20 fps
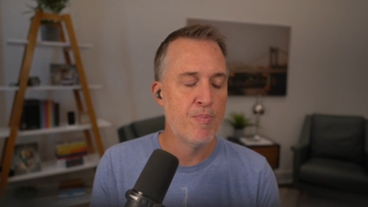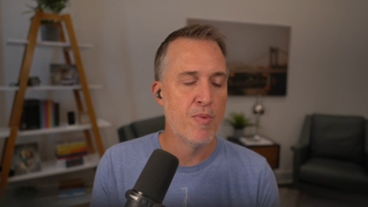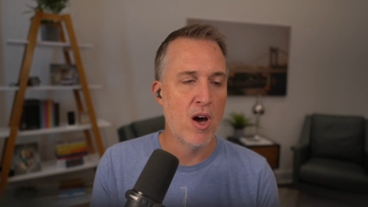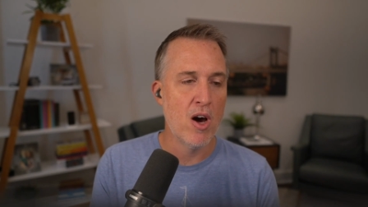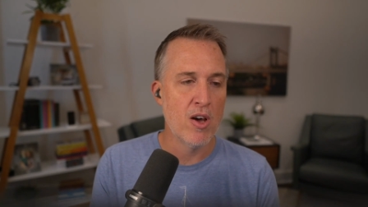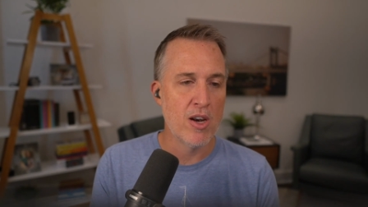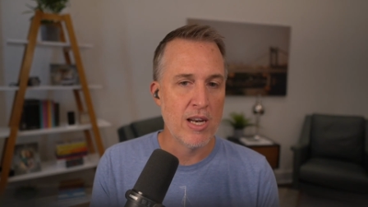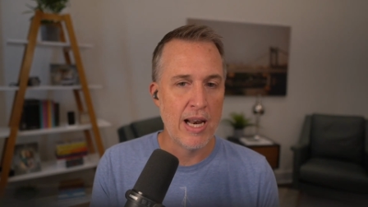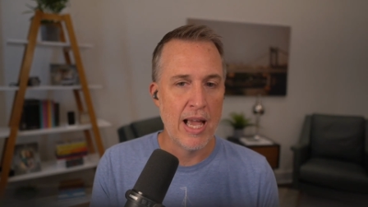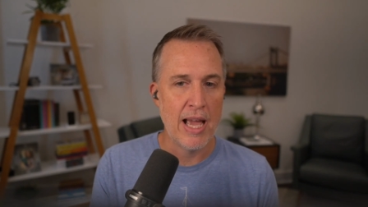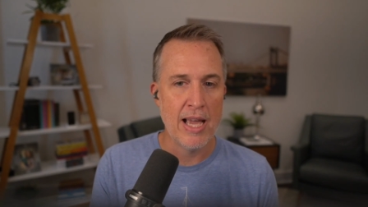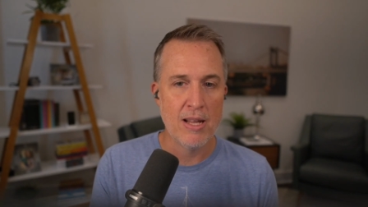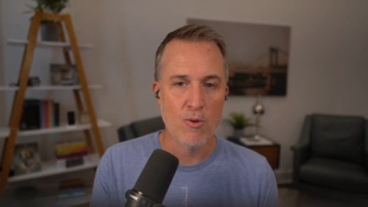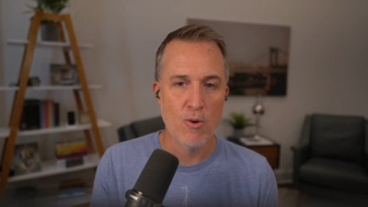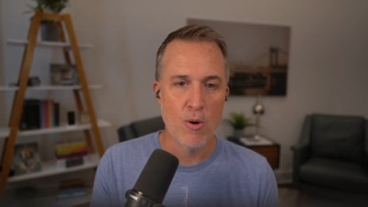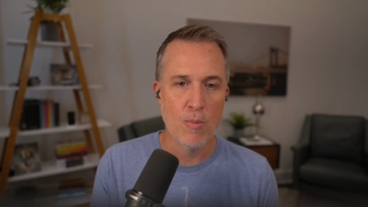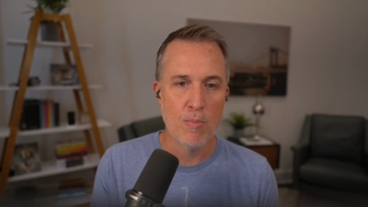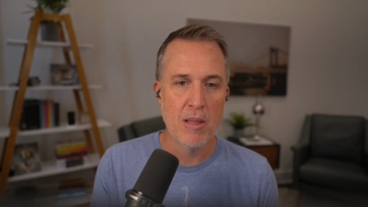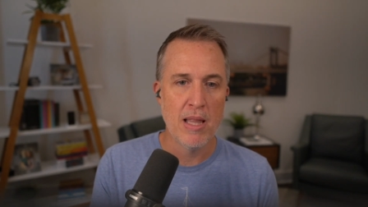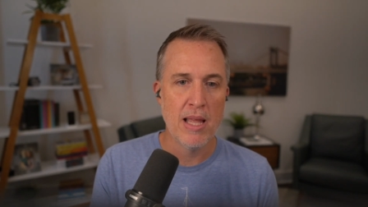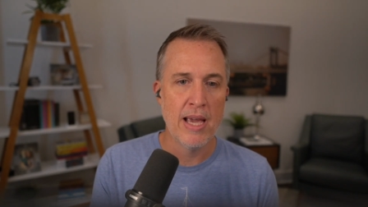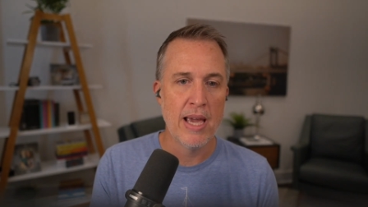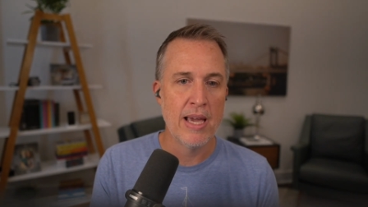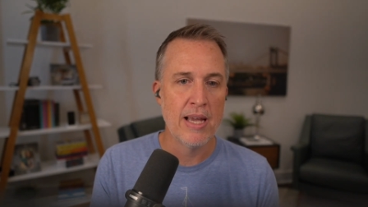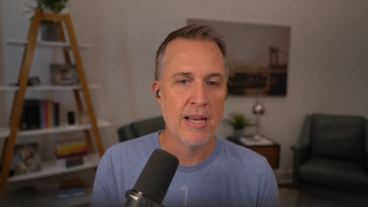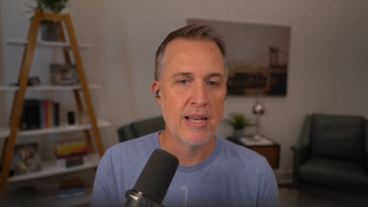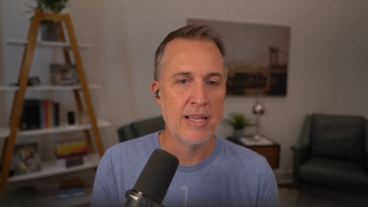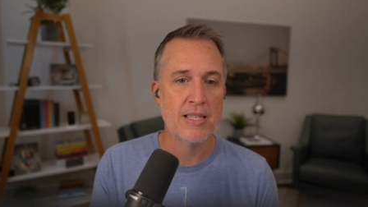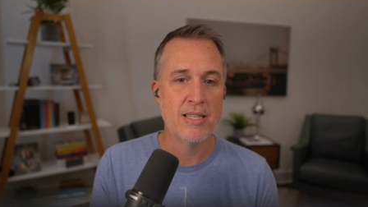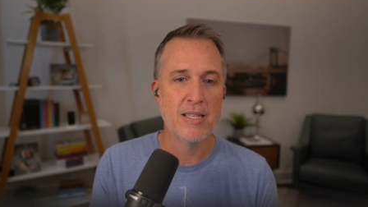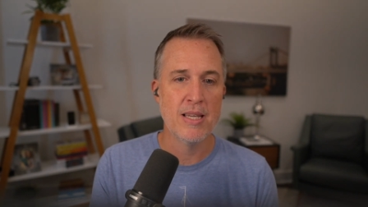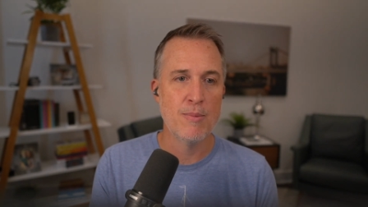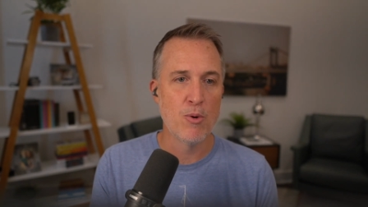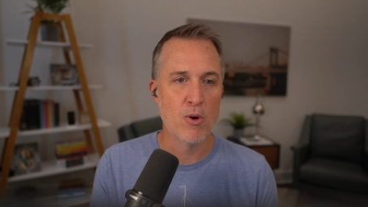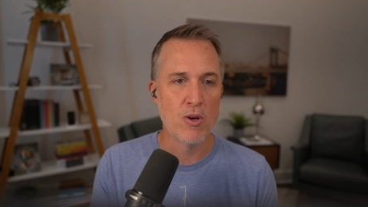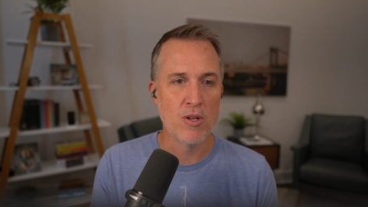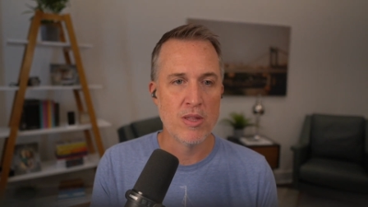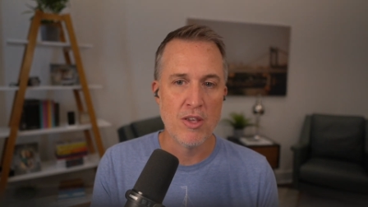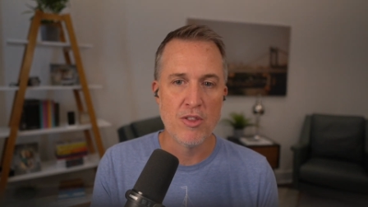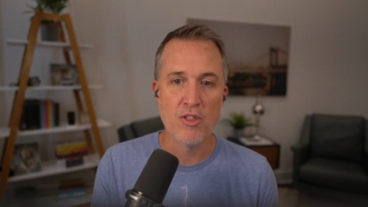on an annual plan is
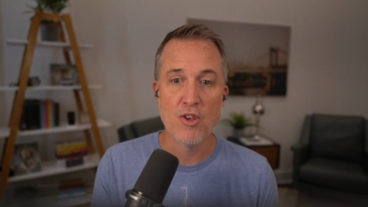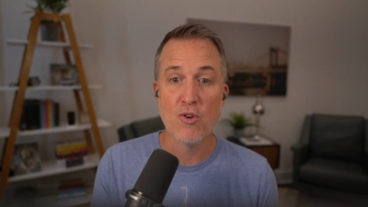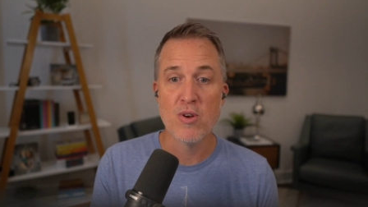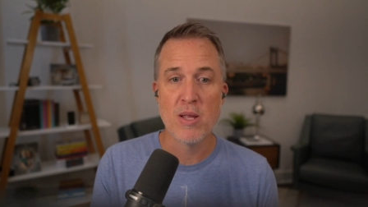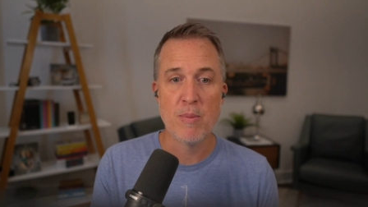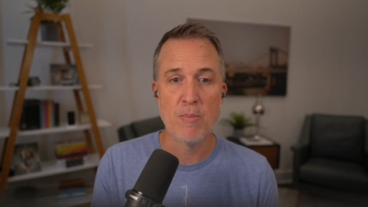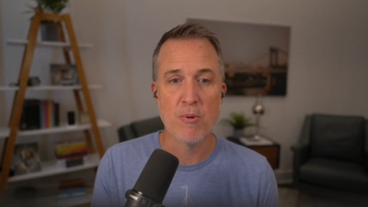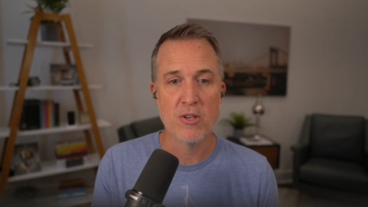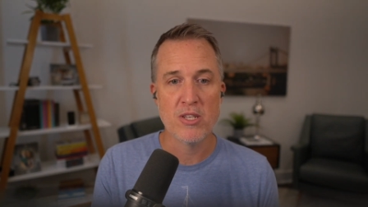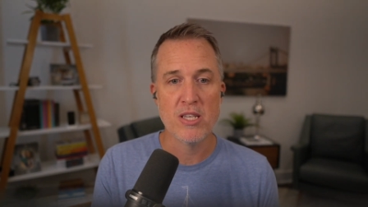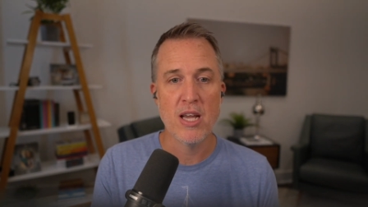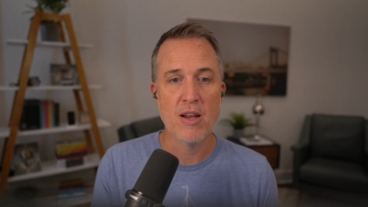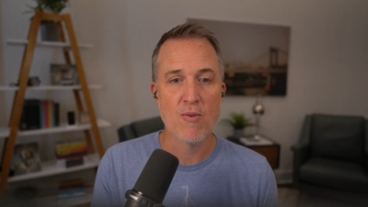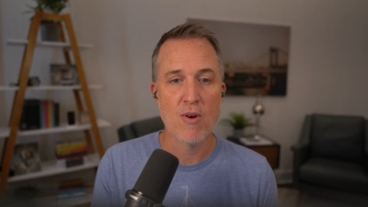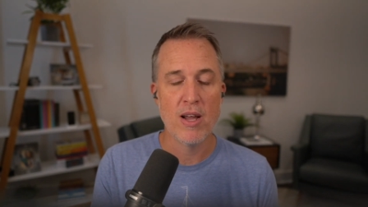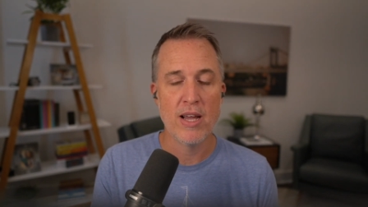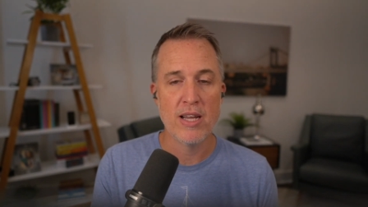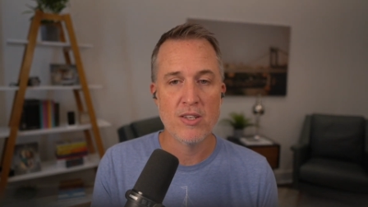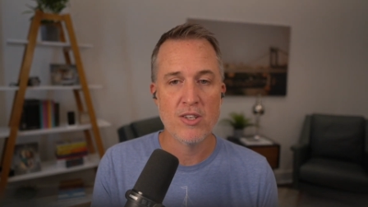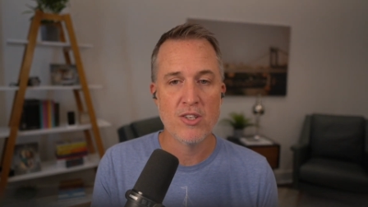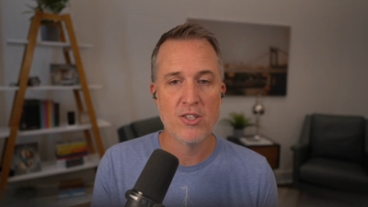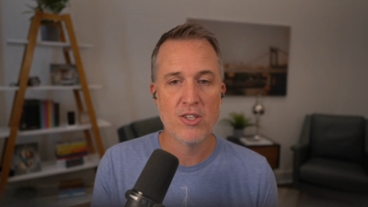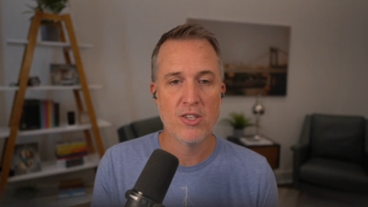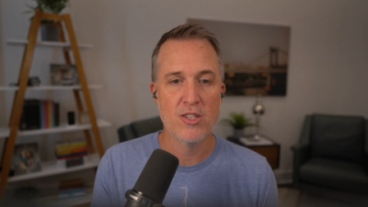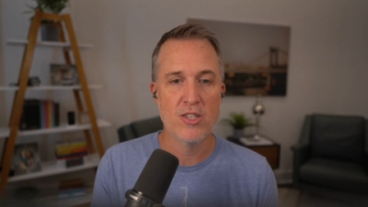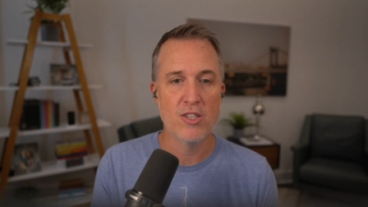somewhere in the 30% range.